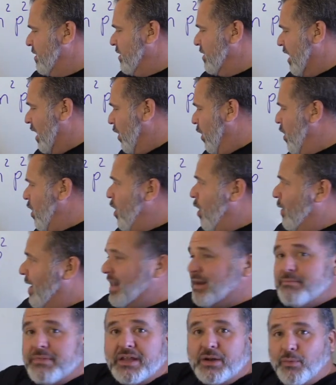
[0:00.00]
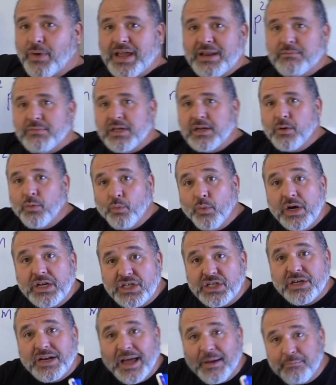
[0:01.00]
Now, oh, wait a minute.
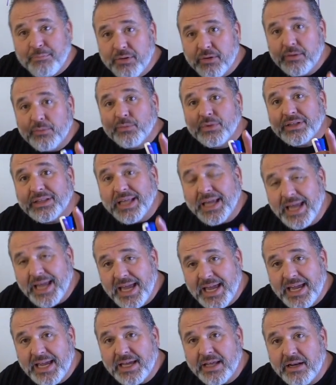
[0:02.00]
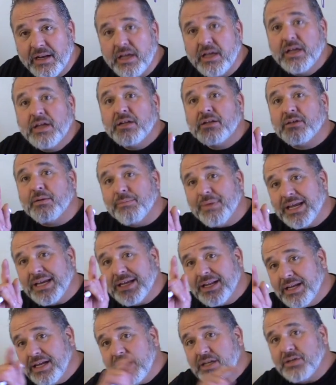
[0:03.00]
What should I put with the n to
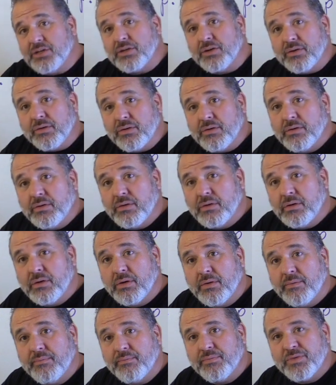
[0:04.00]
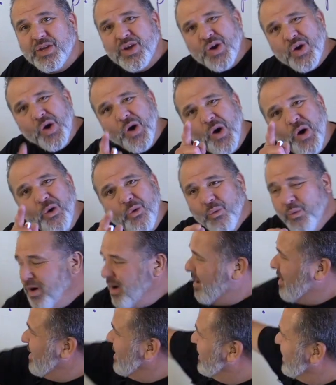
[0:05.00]
make it easier? A
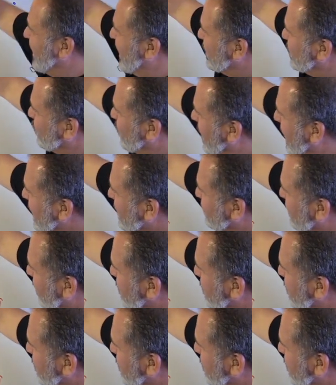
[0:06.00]
1, that's right. So